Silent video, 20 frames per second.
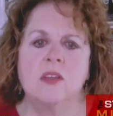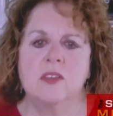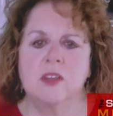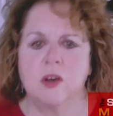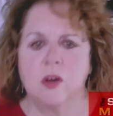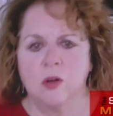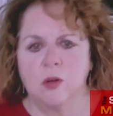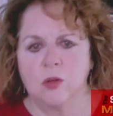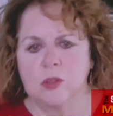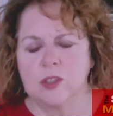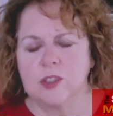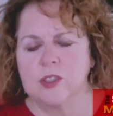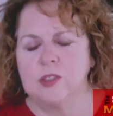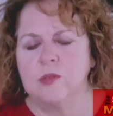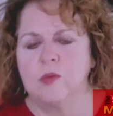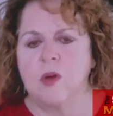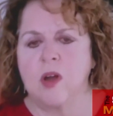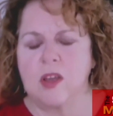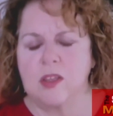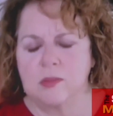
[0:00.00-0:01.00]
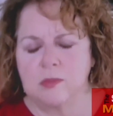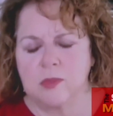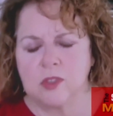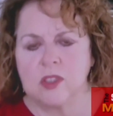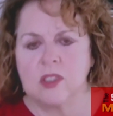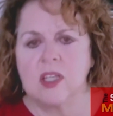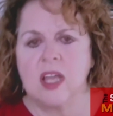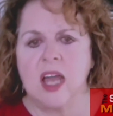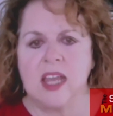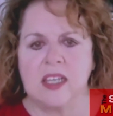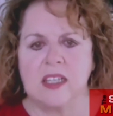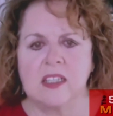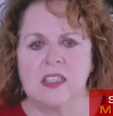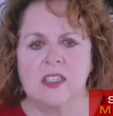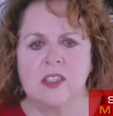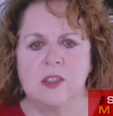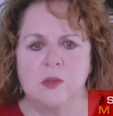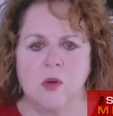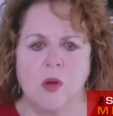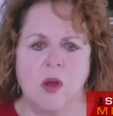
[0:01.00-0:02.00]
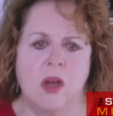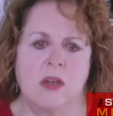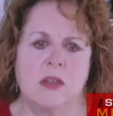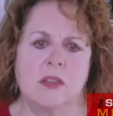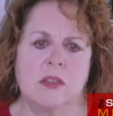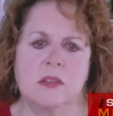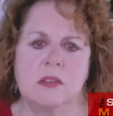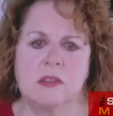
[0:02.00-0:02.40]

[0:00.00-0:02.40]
the older you are, the more likely you are.